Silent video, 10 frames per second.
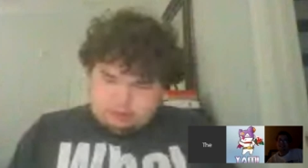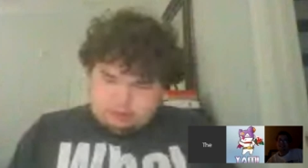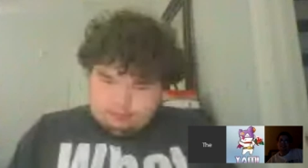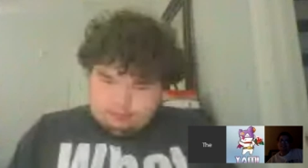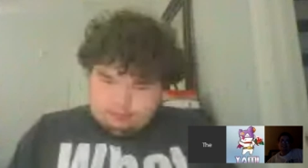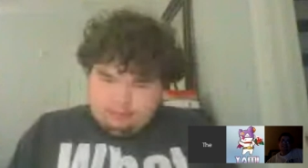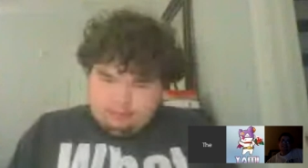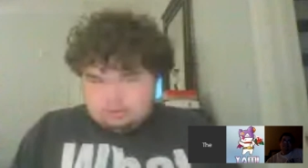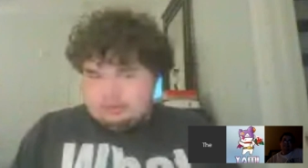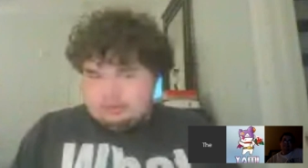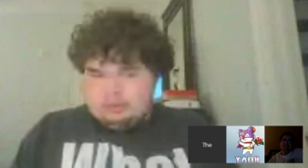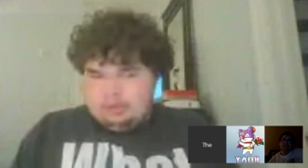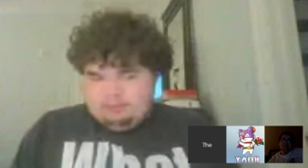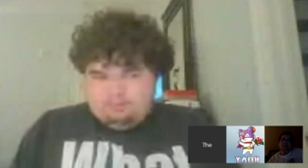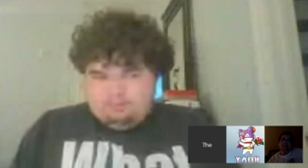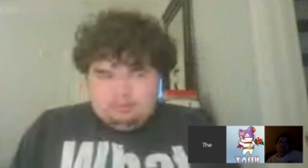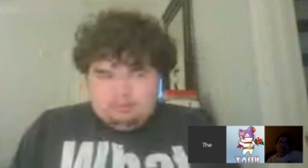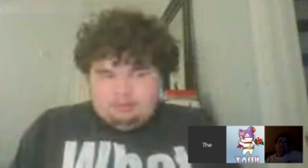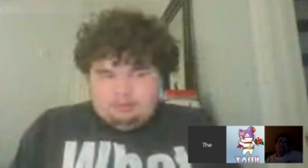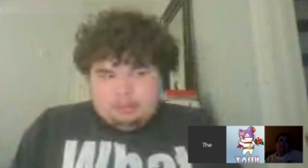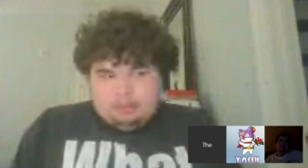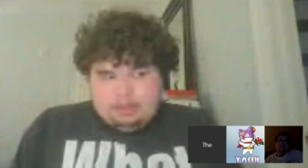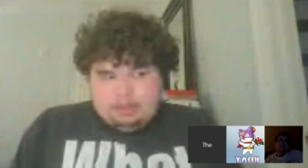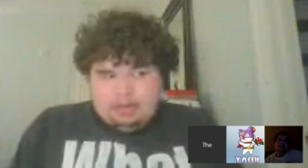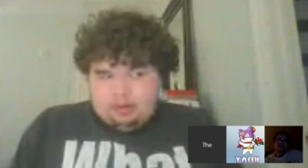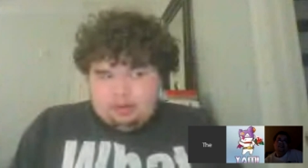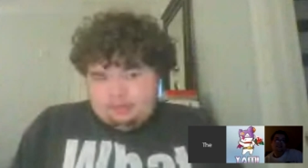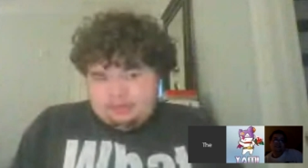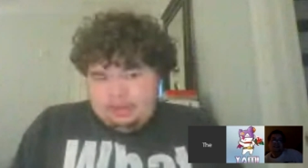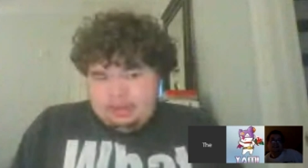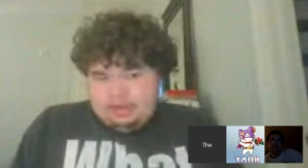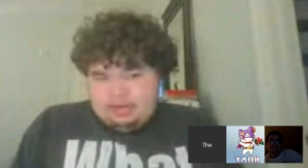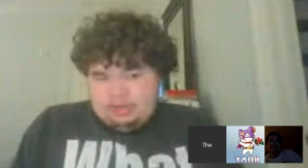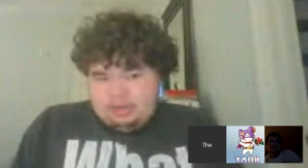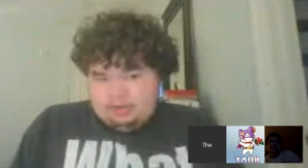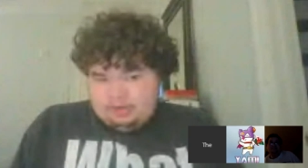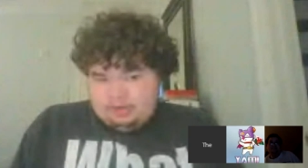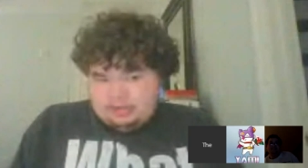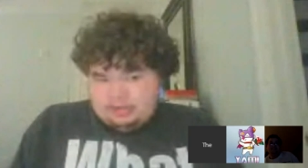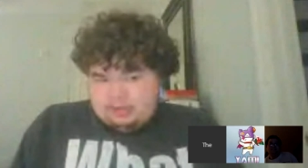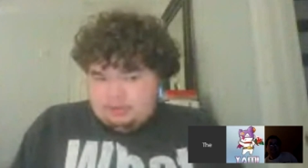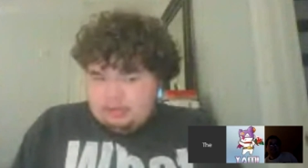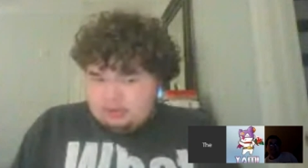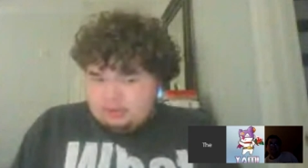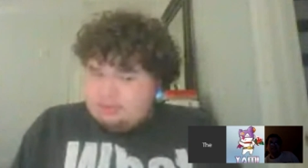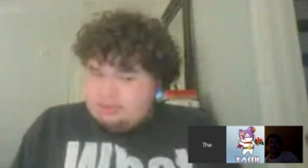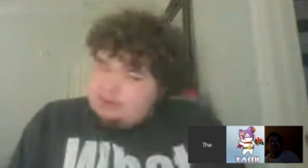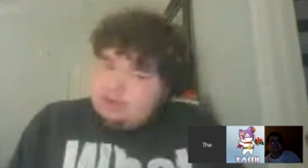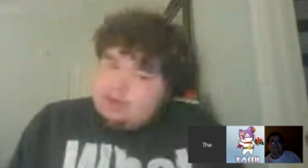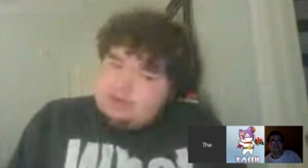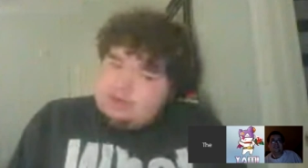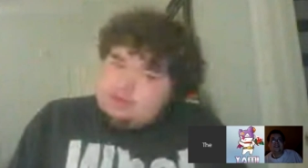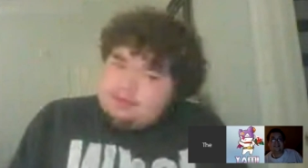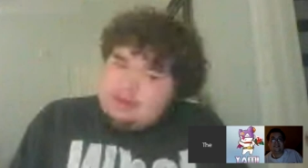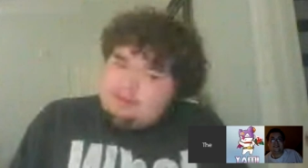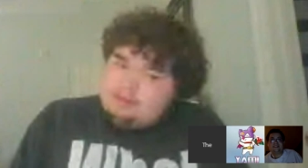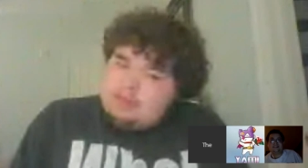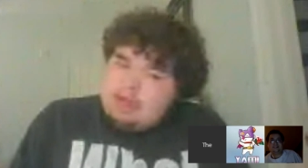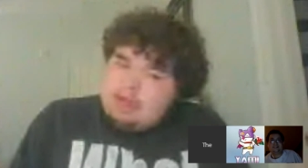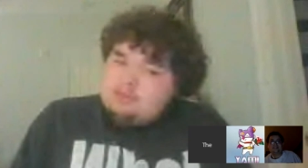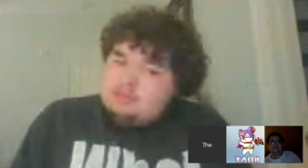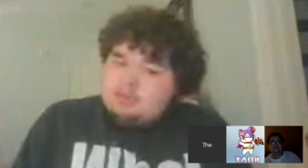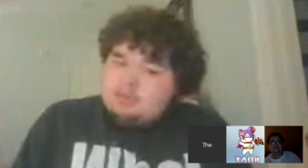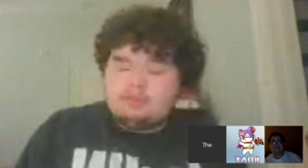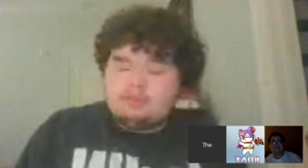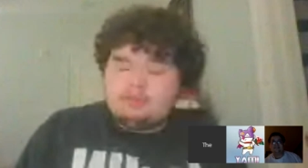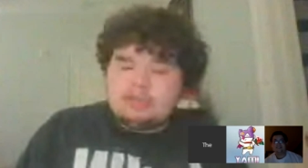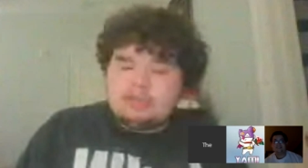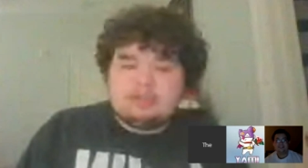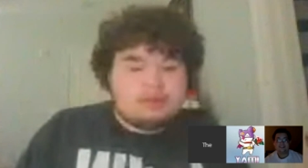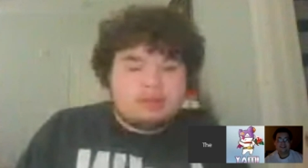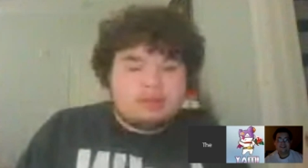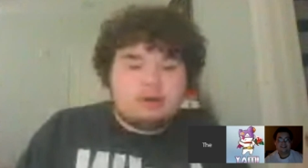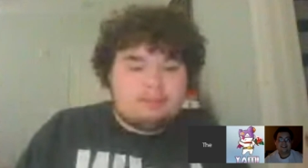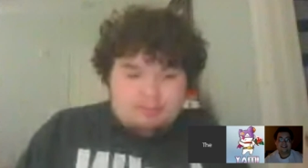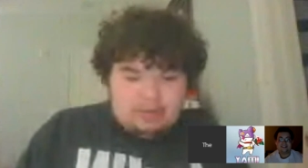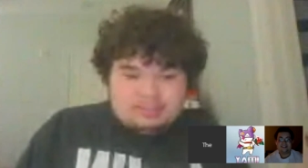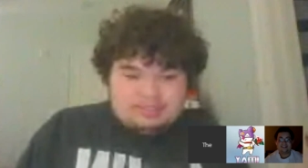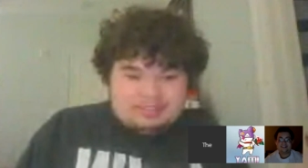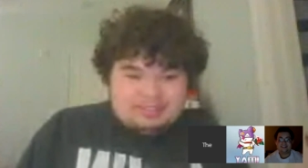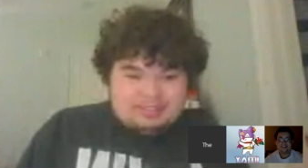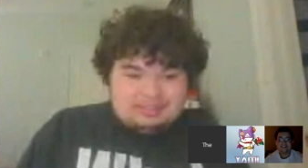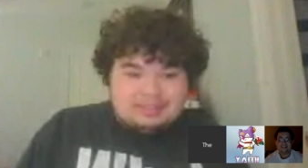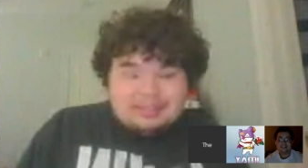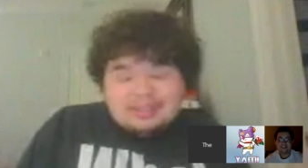him up. I'm sure he's. I don't know if he has any videos, but go ahead and look him up. I'm sure if he does, they're amazing.